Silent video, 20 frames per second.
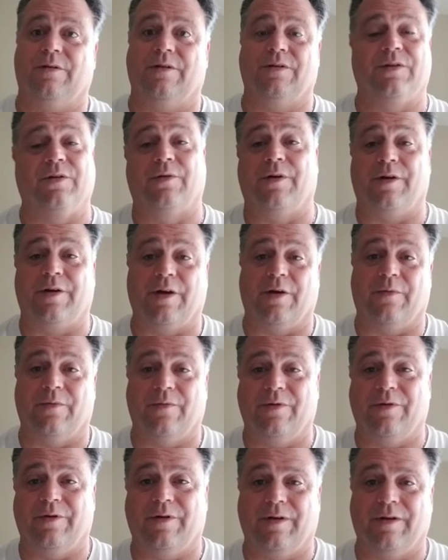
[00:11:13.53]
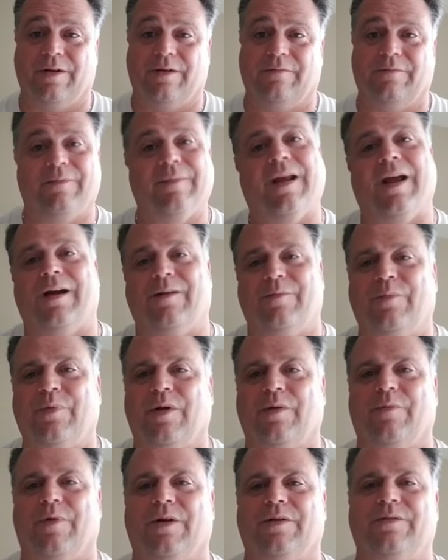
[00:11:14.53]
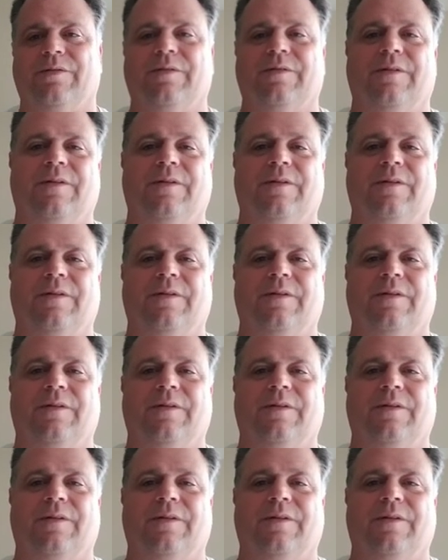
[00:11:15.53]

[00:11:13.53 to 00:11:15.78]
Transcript: It's still going to cut wood in it. Yeah, pretty much.